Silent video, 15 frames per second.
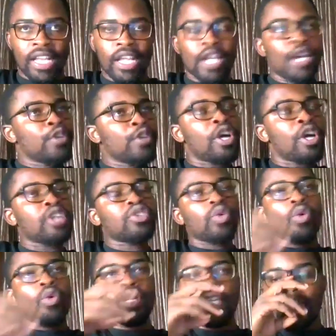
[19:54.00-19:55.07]
Not only
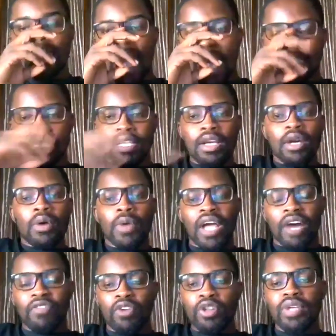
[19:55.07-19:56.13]
that, we have
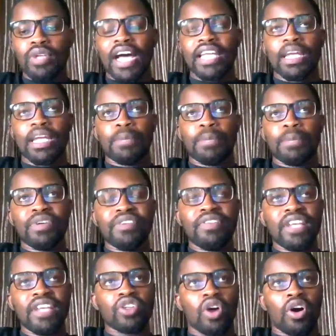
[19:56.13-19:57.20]
also had the privilege
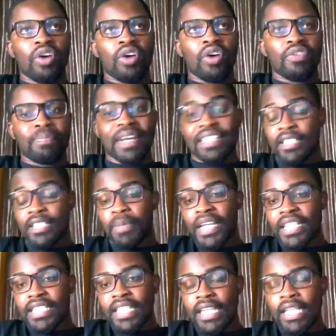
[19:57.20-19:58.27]
of
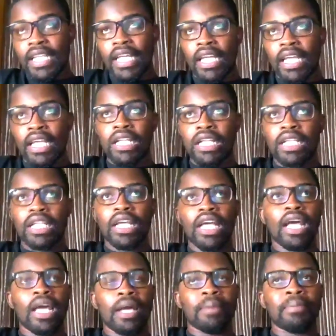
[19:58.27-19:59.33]
participating in
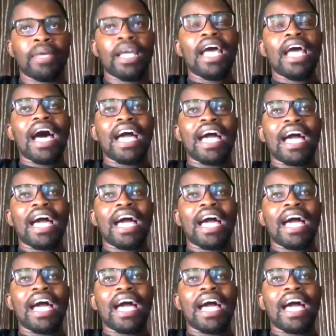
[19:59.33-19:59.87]
other